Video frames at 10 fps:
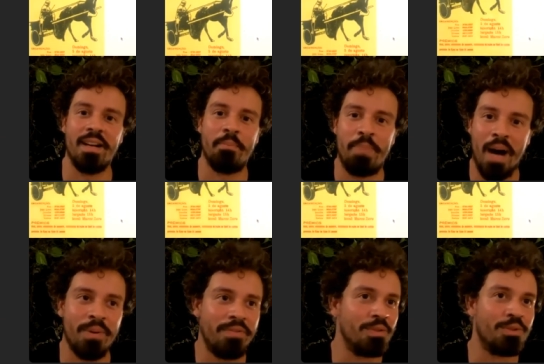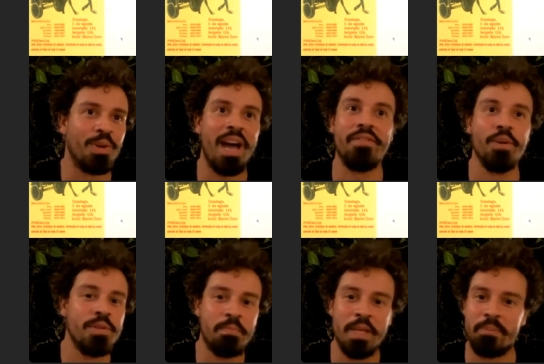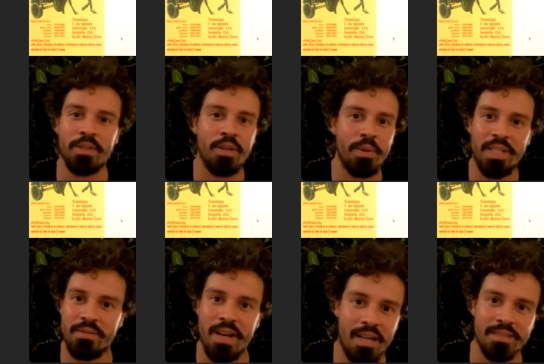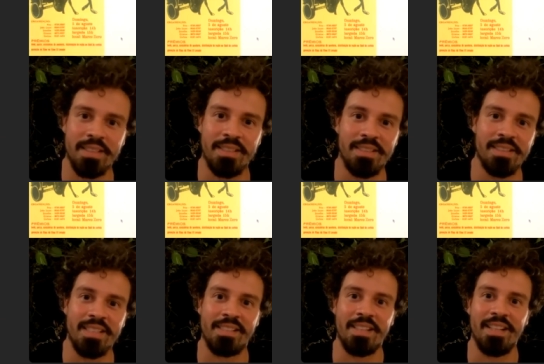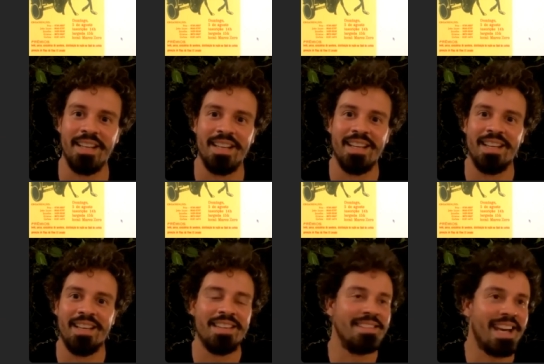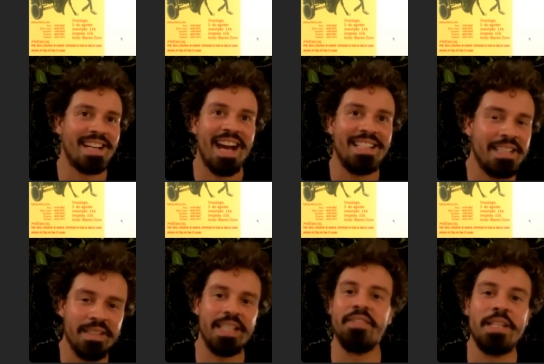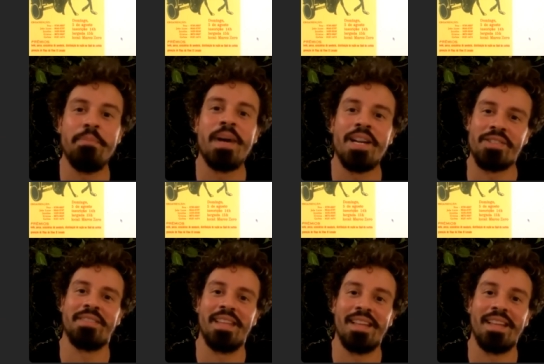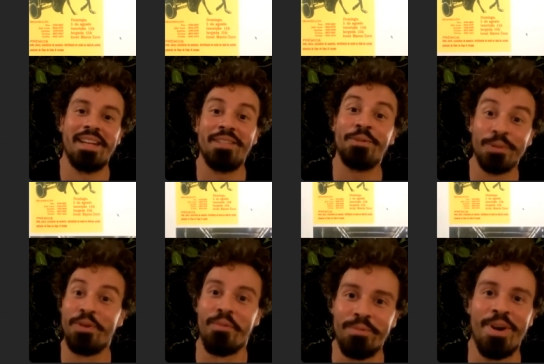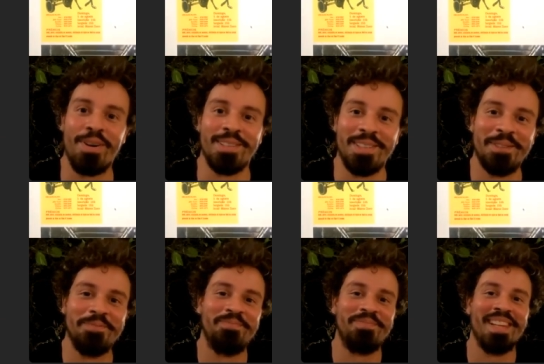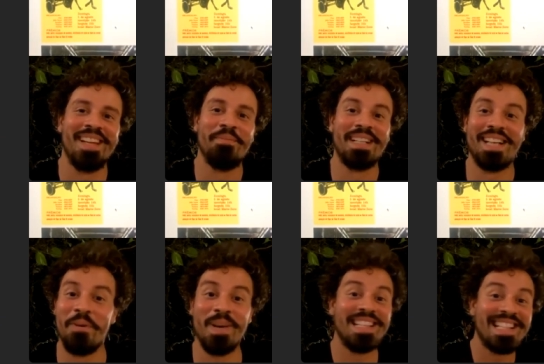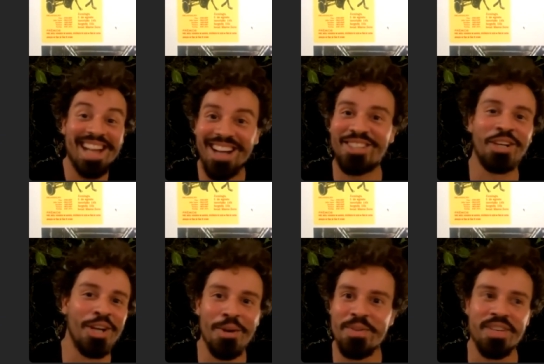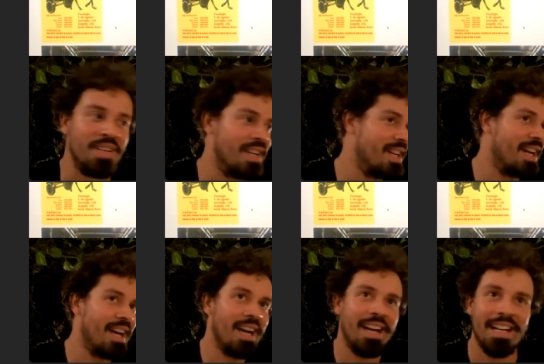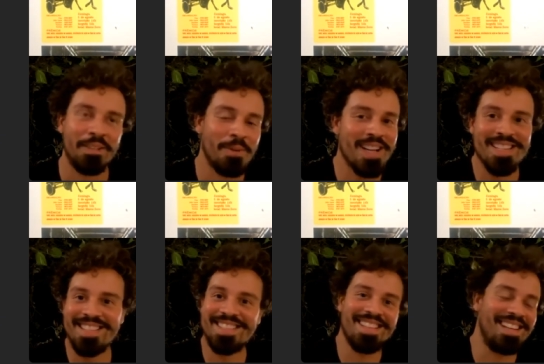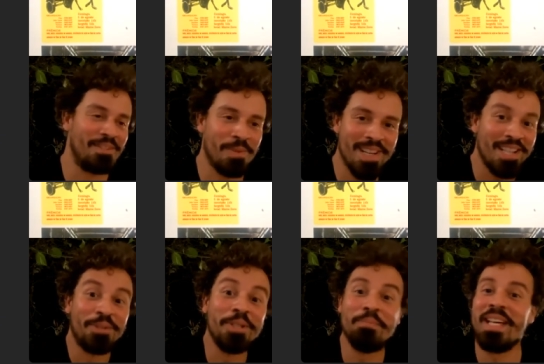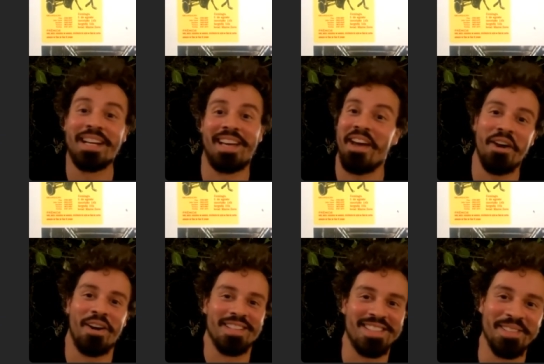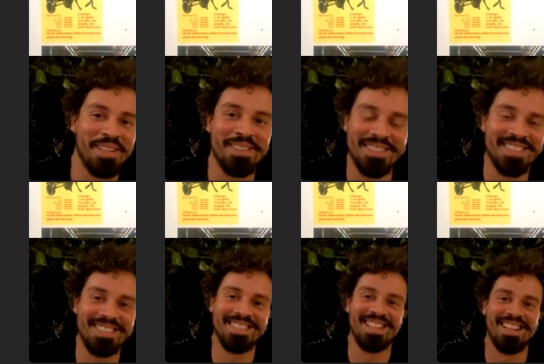powerful to have those people going around in the city, that I didn't even imagine that it could go wrong, no? But when it got closer, it could be a chaos, no? And